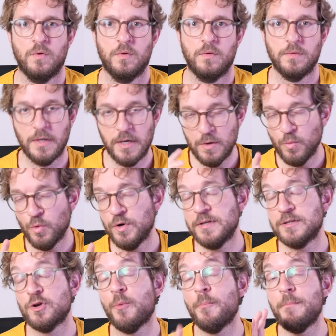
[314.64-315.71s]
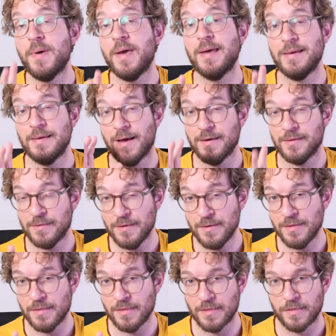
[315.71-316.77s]
The new moon is on May
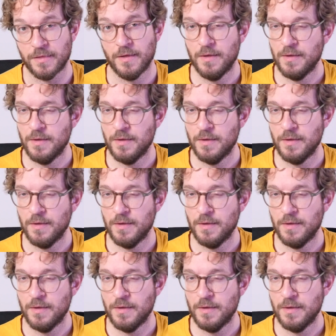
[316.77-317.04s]
19th.